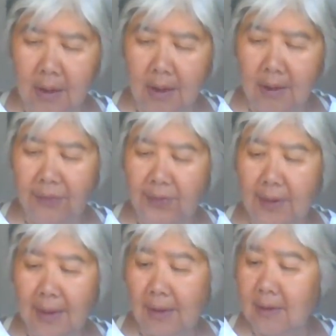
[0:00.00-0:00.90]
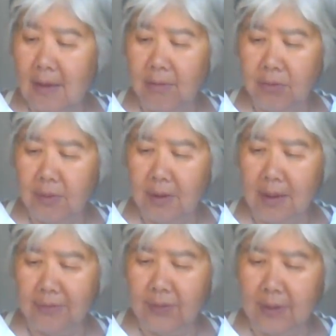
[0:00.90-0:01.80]
And if it doesn't work
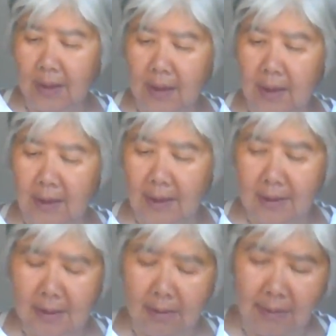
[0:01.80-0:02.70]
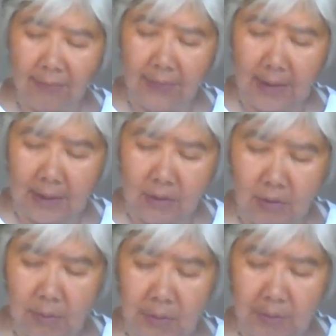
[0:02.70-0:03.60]
after that, I guess I'll give it like
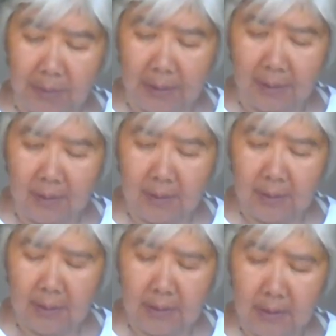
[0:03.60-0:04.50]
2 more months.